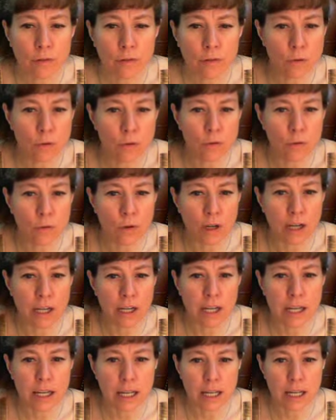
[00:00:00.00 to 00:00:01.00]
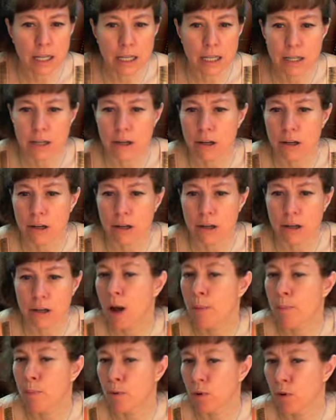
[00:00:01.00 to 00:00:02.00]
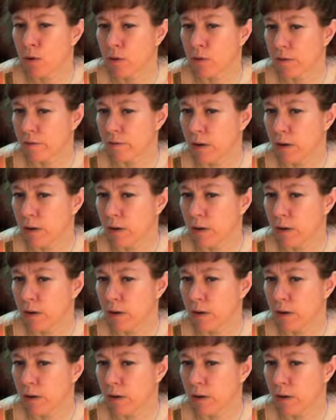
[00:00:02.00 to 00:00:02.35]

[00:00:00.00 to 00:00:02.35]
to upper the